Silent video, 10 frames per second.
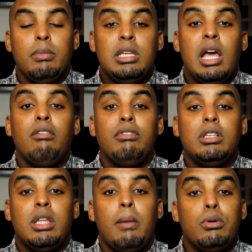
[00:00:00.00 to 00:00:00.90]
Kelvin
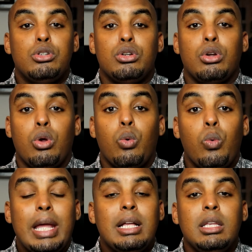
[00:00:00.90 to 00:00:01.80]
temperature
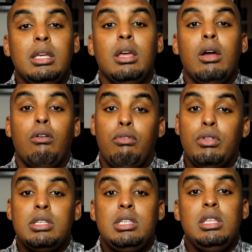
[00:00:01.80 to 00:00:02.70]
correctly for
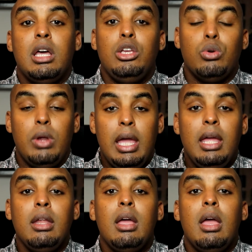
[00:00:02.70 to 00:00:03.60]
the scene that you're in,